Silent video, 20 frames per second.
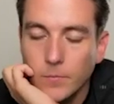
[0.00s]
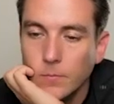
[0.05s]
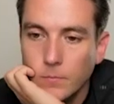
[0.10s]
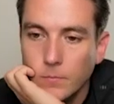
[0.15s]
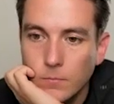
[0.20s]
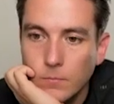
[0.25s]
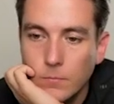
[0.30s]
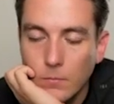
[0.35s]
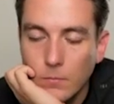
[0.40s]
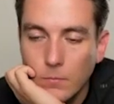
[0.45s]

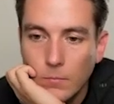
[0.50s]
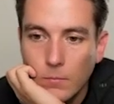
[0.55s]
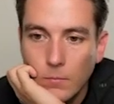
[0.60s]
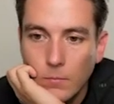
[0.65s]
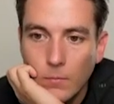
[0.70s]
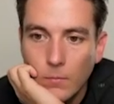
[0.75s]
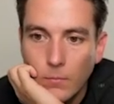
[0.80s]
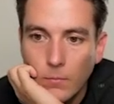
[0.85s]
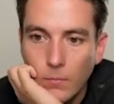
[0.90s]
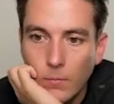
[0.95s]

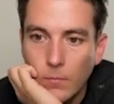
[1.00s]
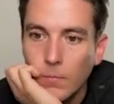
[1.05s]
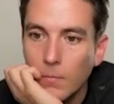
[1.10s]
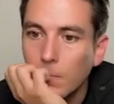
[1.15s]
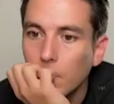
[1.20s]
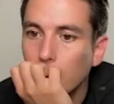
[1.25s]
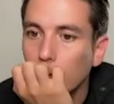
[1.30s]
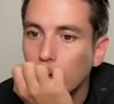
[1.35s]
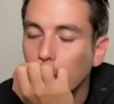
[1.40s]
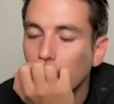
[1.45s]

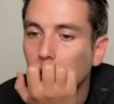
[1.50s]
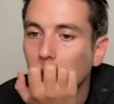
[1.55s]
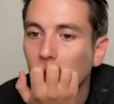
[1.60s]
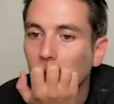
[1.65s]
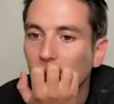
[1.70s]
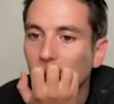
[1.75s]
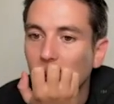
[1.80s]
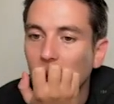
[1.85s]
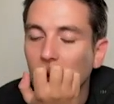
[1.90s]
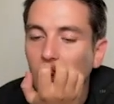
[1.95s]

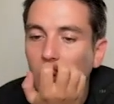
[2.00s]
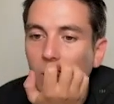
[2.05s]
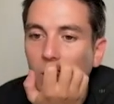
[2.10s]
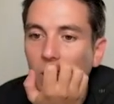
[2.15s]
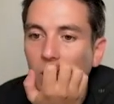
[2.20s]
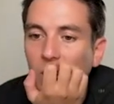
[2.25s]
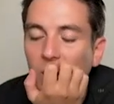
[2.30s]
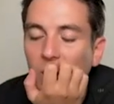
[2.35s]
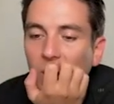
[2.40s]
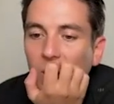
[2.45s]

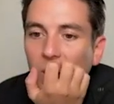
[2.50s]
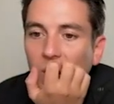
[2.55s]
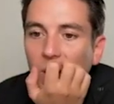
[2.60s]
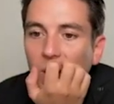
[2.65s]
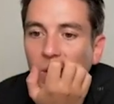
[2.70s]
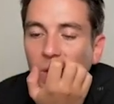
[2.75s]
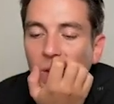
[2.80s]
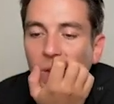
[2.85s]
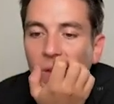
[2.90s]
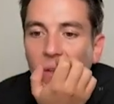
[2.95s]

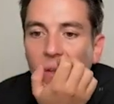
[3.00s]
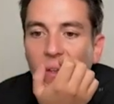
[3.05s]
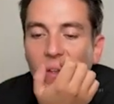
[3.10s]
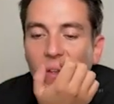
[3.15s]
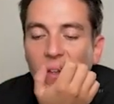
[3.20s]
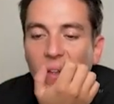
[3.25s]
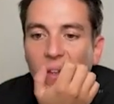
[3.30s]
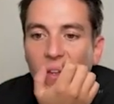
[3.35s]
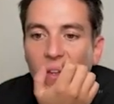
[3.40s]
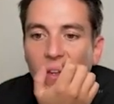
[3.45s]

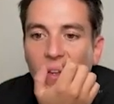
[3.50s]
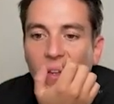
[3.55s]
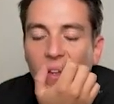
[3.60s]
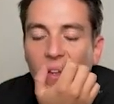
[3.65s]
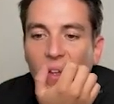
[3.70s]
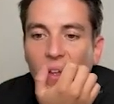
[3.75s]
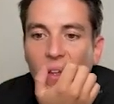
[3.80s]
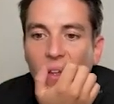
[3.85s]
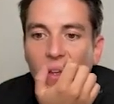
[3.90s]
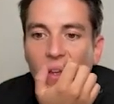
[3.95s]

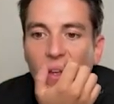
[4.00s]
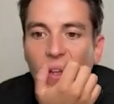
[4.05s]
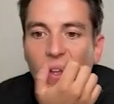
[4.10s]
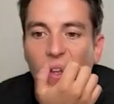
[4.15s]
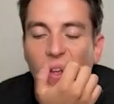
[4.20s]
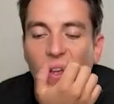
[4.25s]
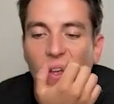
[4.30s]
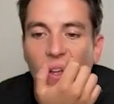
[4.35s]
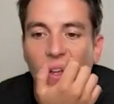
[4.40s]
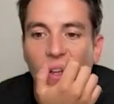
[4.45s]

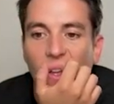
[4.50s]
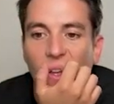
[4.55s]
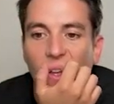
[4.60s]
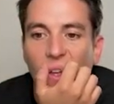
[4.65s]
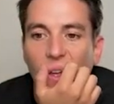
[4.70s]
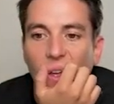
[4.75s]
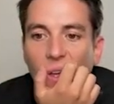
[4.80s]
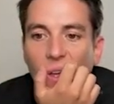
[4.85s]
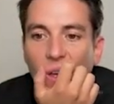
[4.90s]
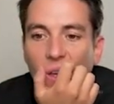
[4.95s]

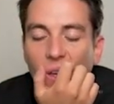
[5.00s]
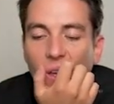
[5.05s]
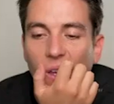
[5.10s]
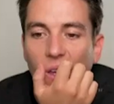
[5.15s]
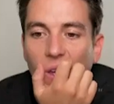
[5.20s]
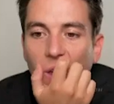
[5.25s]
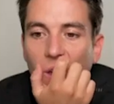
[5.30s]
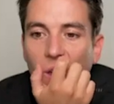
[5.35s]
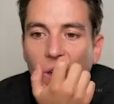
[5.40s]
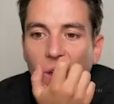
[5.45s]

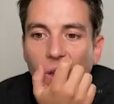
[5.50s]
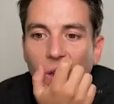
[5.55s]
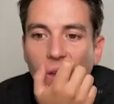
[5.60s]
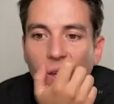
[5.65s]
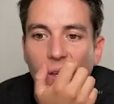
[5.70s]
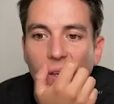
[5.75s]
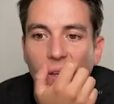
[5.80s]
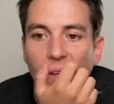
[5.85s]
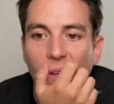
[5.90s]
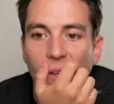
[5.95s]

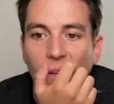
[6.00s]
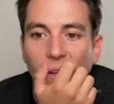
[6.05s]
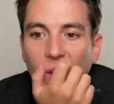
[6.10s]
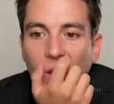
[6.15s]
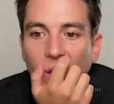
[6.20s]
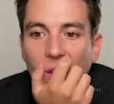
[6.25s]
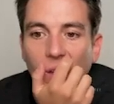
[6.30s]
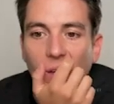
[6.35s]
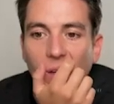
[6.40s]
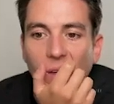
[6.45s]

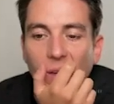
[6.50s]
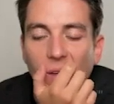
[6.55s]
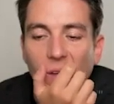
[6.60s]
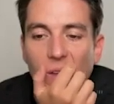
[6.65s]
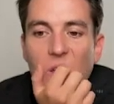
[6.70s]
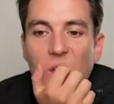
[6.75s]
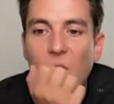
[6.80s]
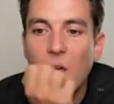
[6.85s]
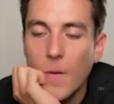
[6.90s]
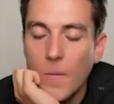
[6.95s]

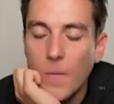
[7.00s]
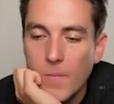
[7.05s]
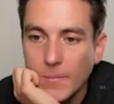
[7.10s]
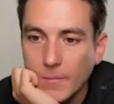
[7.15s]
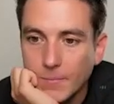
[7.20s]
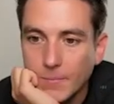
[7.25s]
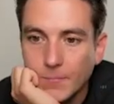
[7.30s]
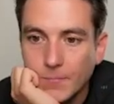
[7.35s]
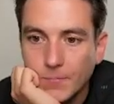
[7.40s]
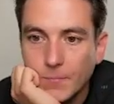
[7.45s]

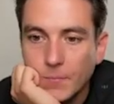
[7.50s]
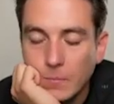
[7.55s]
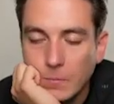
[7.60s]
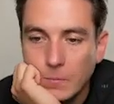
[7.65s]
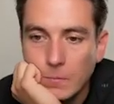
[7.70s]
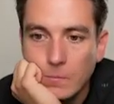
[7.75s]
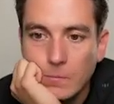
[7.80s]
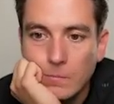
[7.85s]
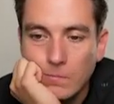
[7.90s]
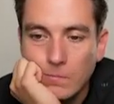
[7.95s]
The person shown says nothing.